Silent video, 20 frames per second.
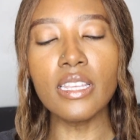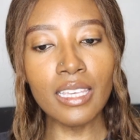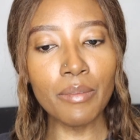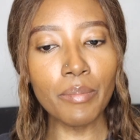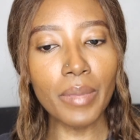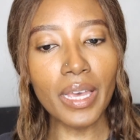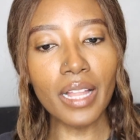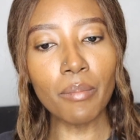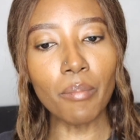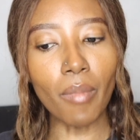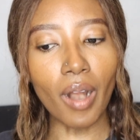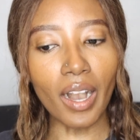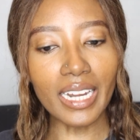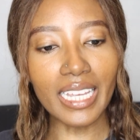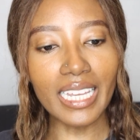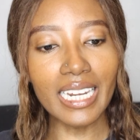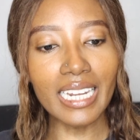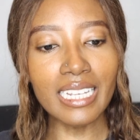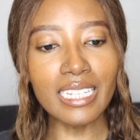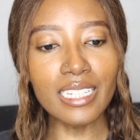Email
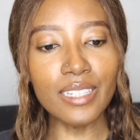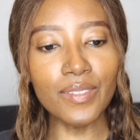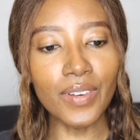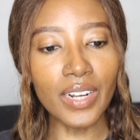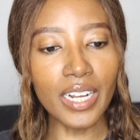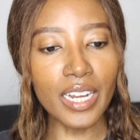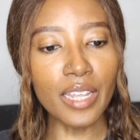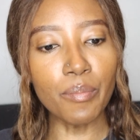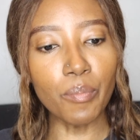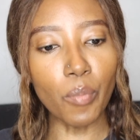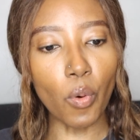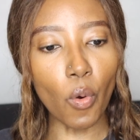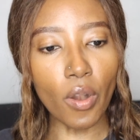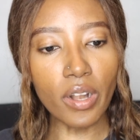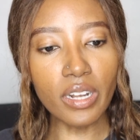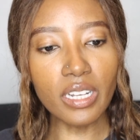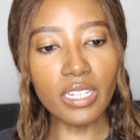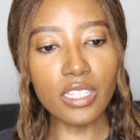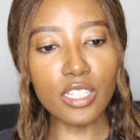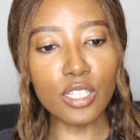marketing is very
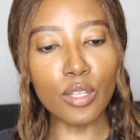important.